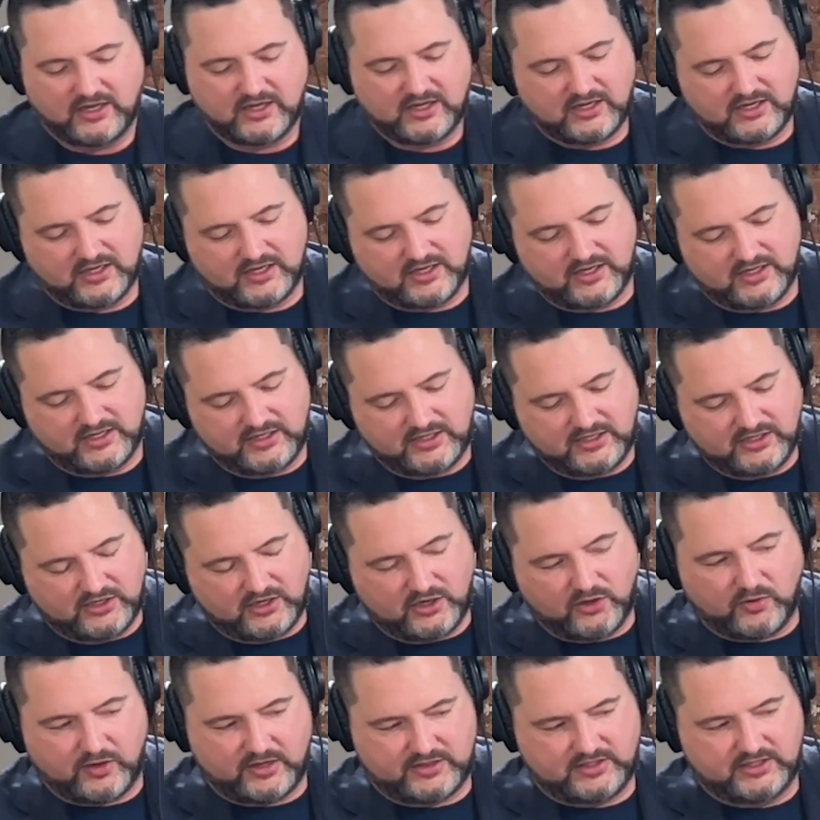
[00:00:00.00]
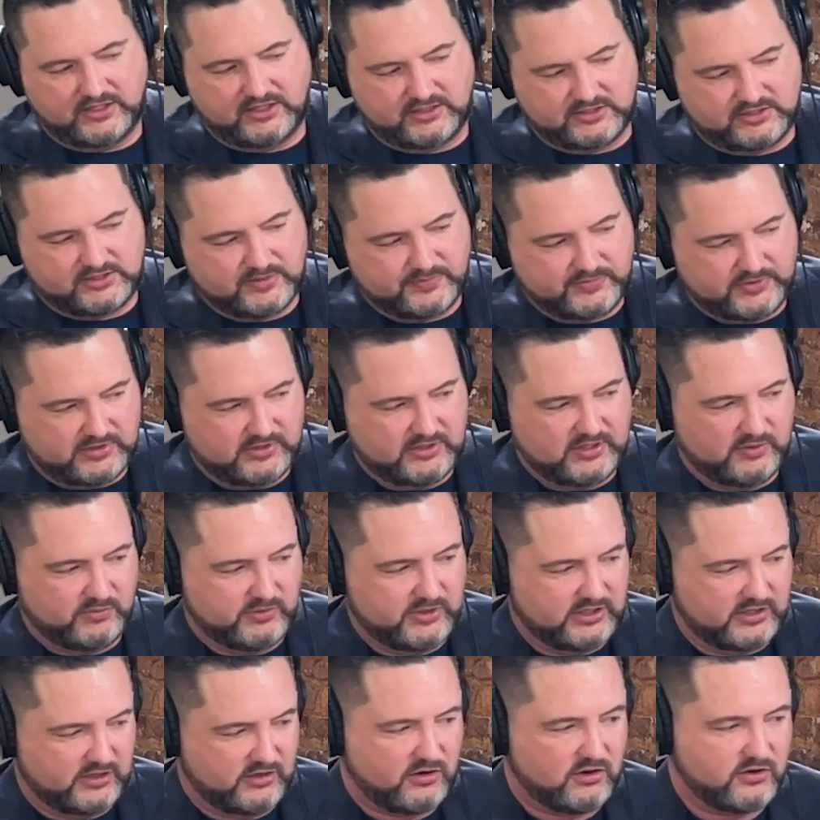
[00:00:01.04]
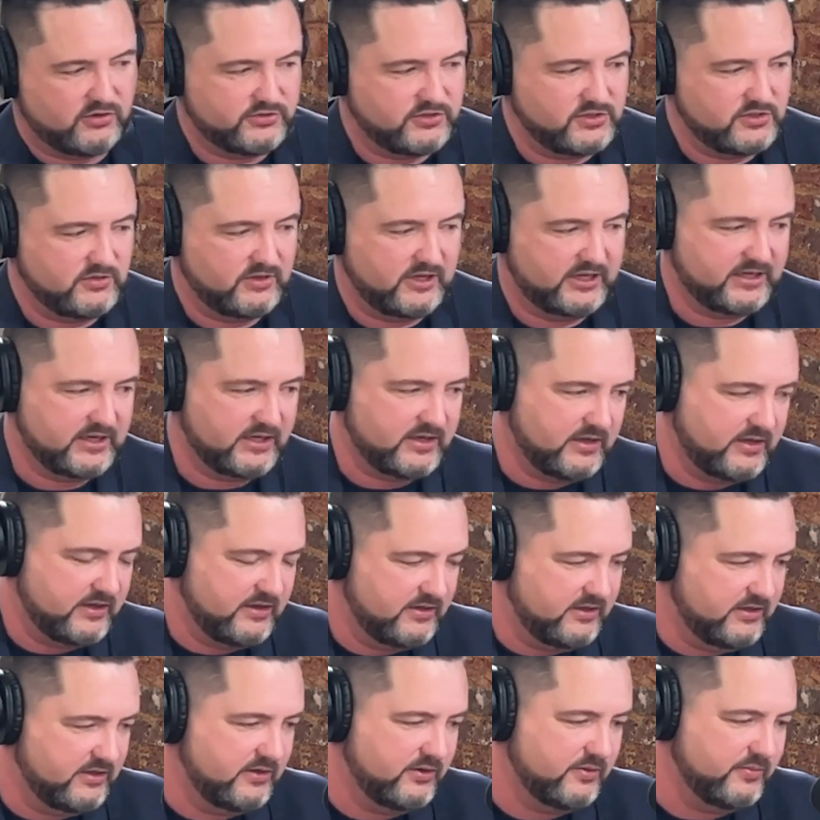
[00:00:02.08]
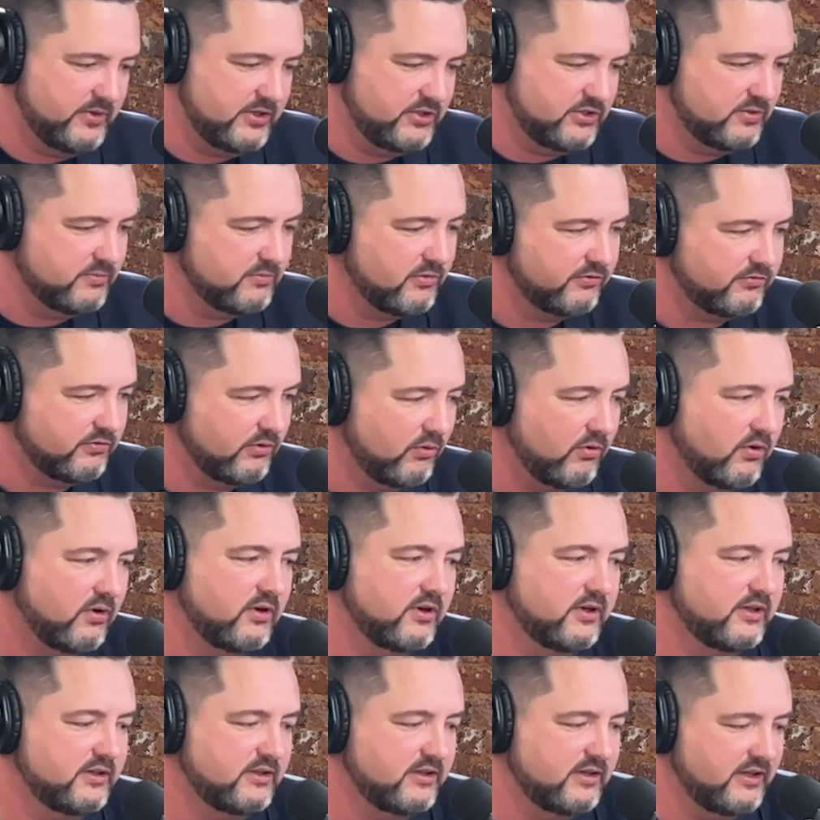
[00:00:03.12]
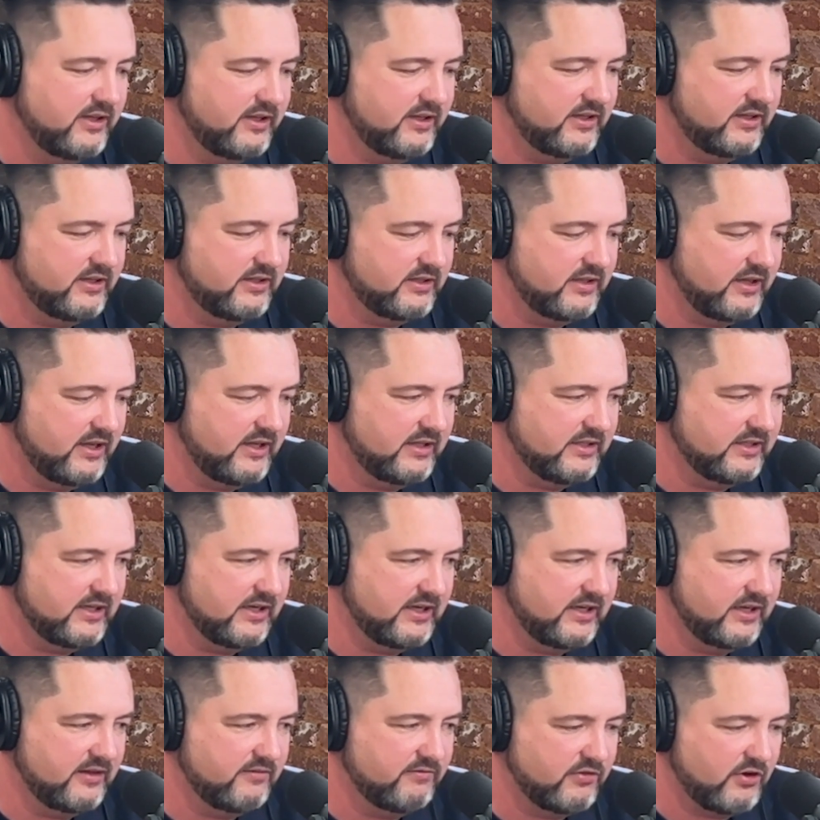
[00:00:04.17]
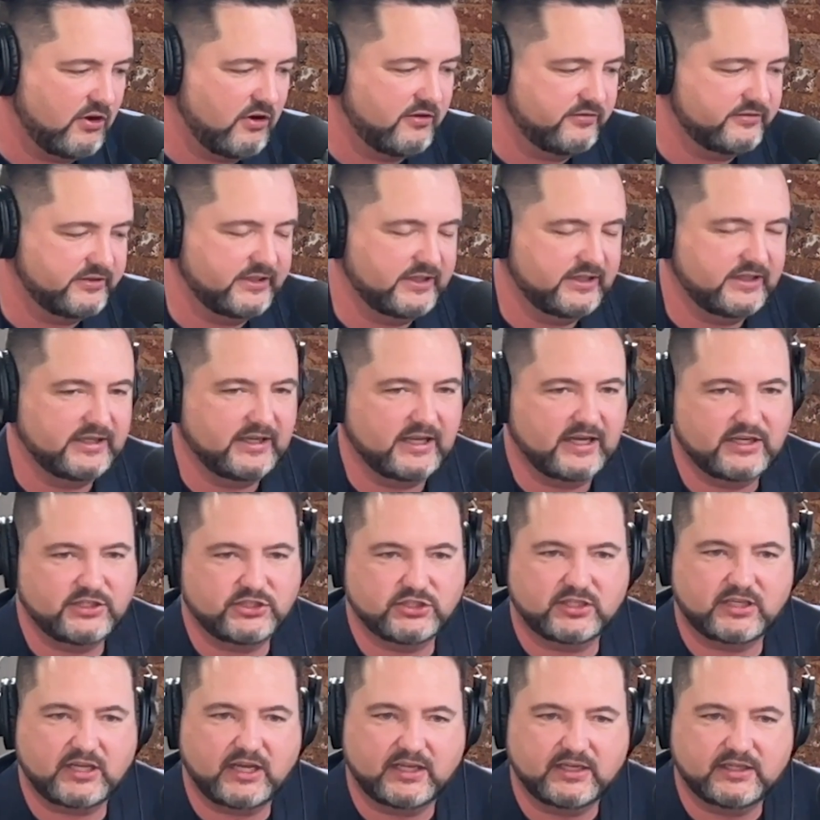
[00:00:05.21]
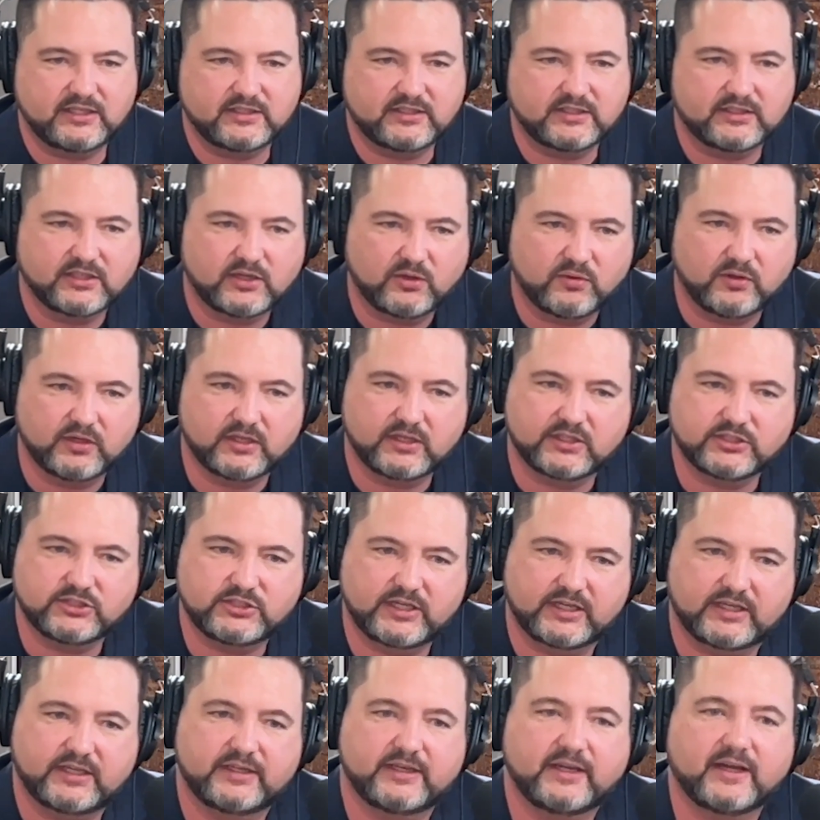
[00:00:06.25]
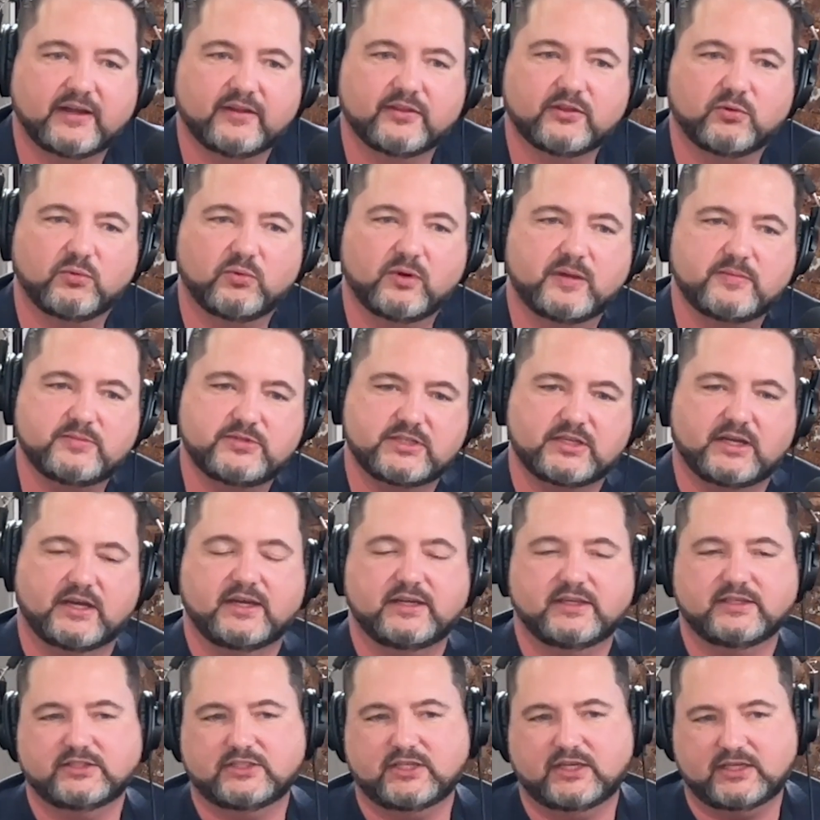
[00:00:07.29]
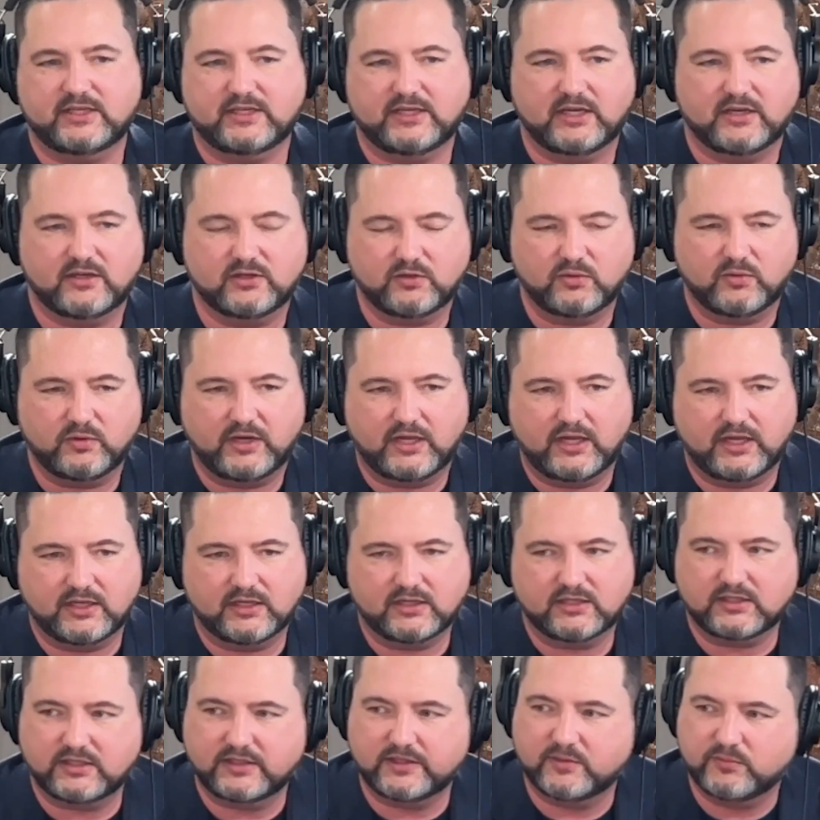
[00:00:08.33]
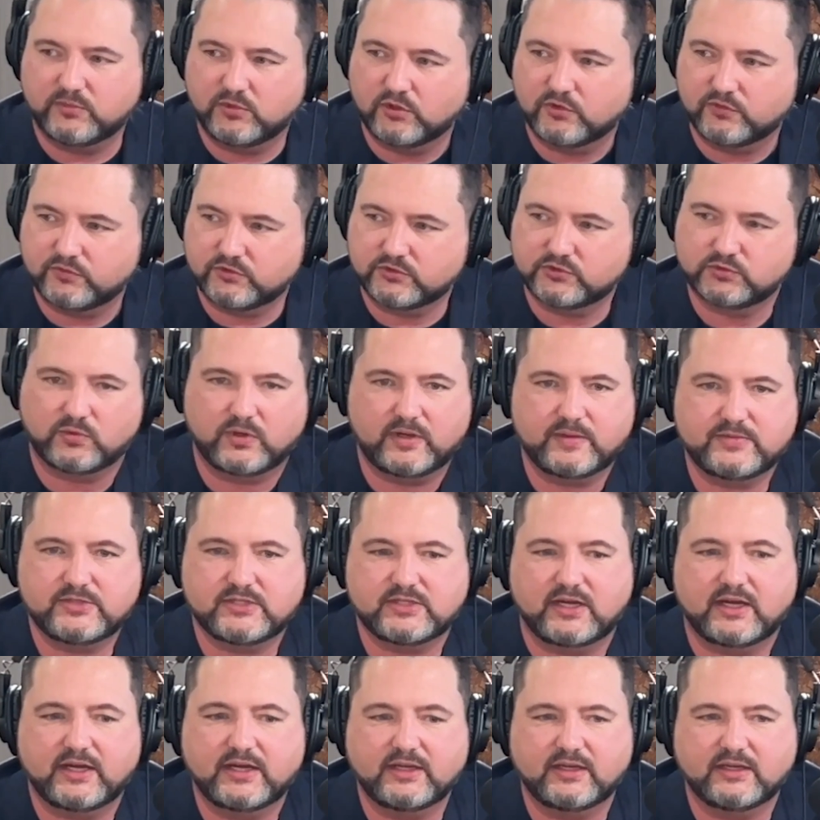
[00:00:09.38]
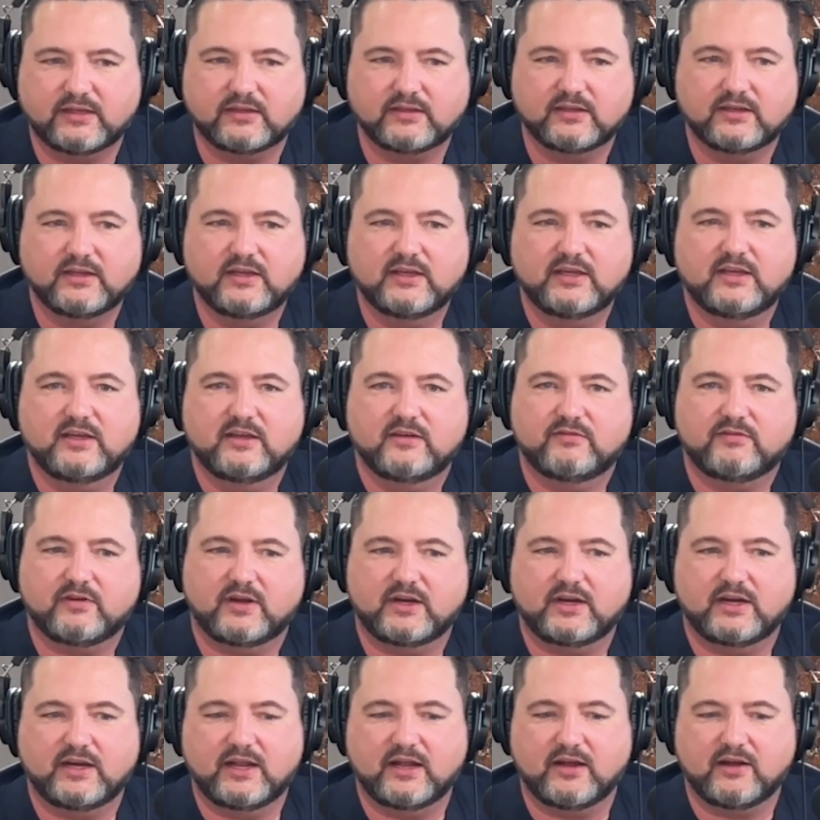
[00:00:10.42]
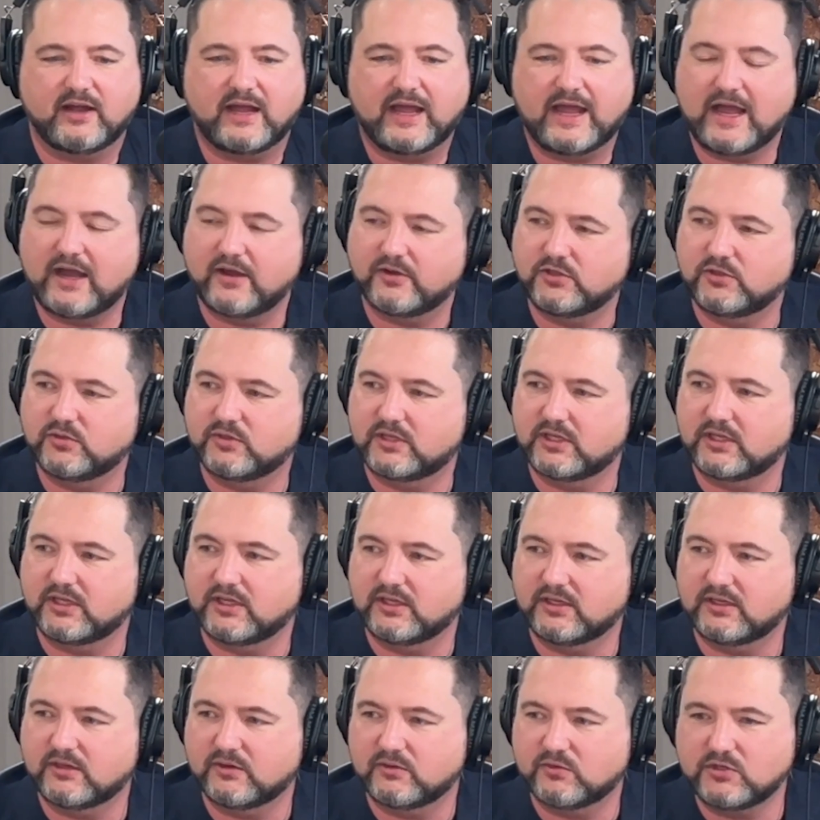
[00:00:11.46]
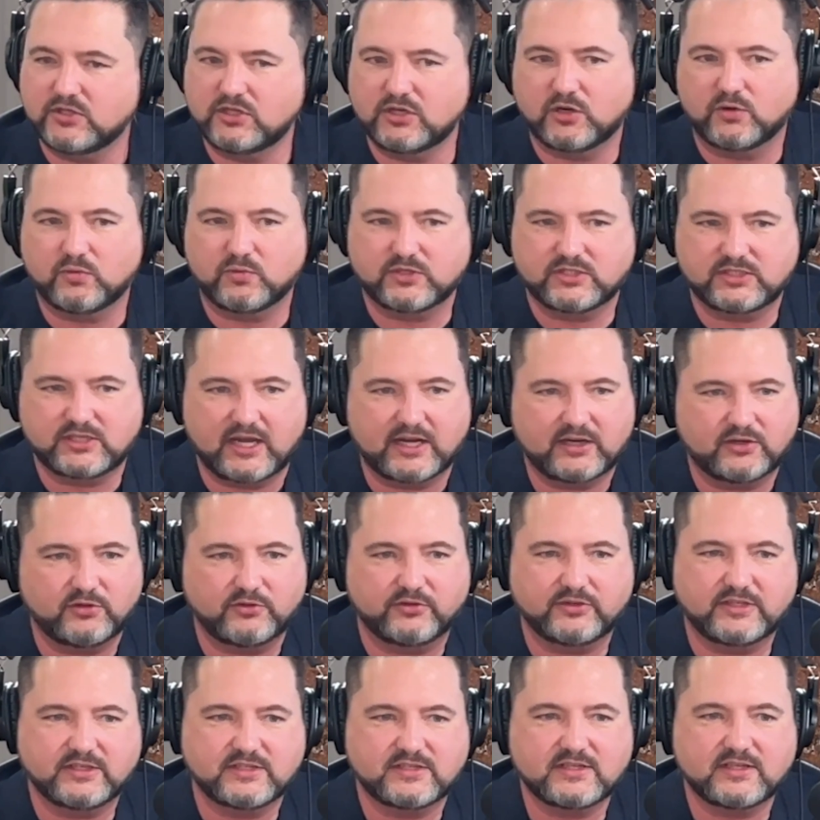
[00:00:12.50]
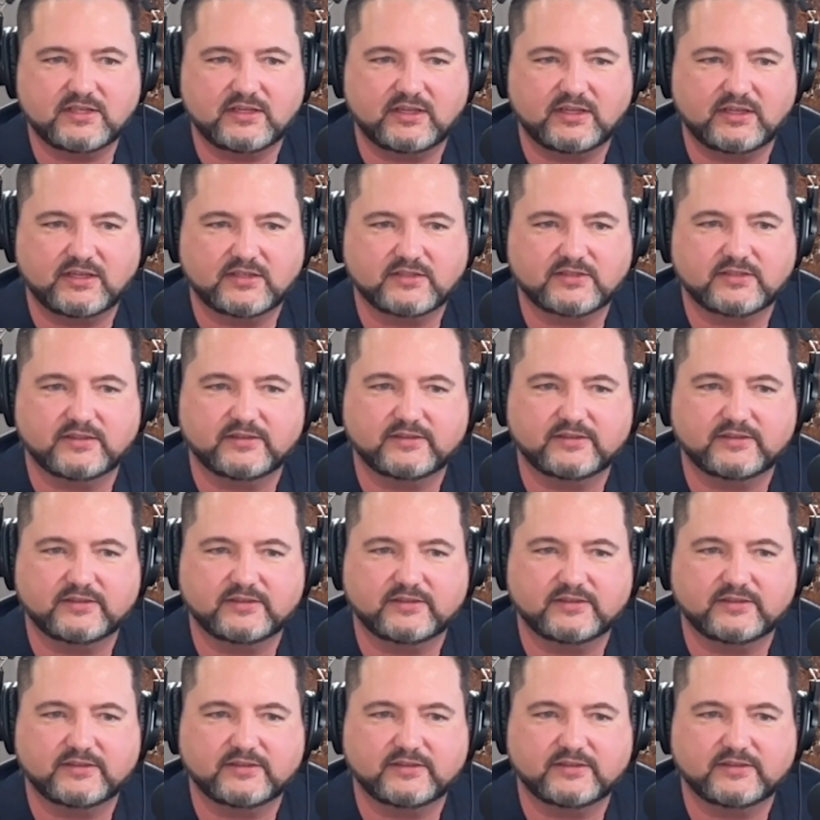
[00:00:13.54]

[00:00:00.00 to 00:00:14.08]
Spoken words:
I think it's something that we can all do, like I mentioned before, and getting involved and getting educated and going and checking out the website and checking out Gwinnett Clean Beautiful's website and finding out how you can, recycle these things